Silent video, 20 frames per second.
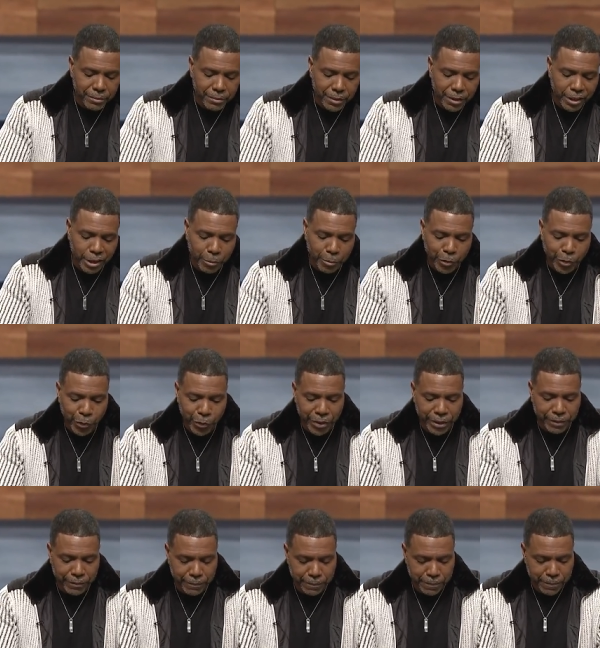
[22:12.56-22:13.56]
that. Number three.
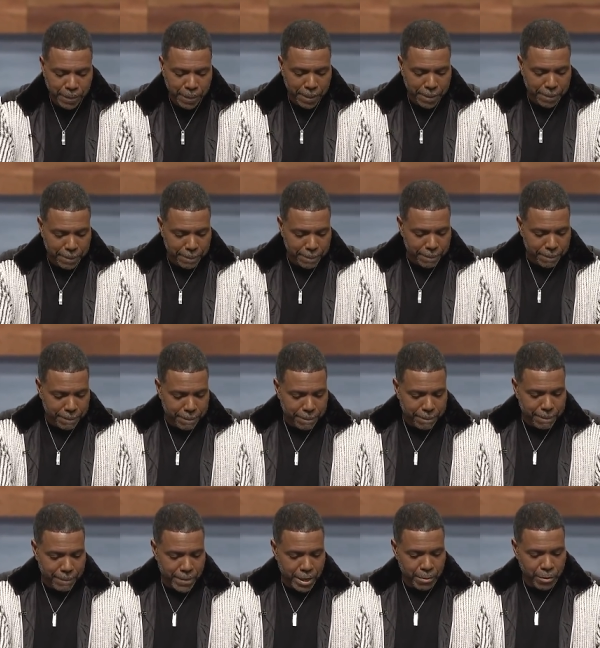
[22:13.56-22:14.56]

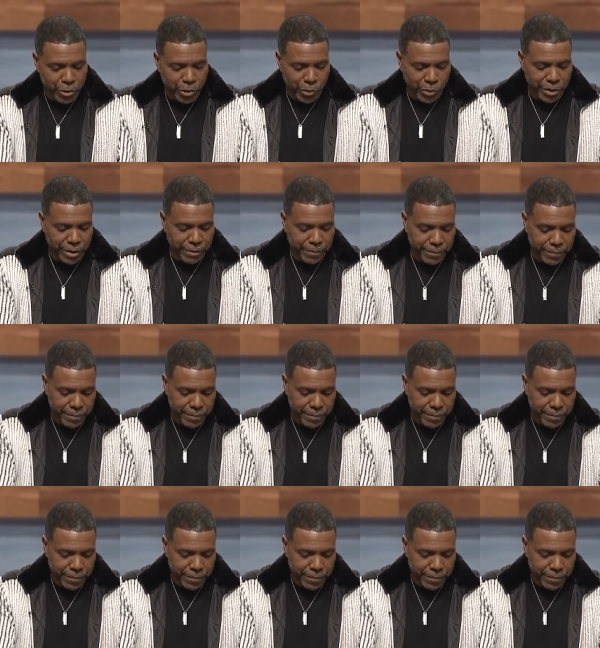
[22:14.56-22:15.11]
Number three.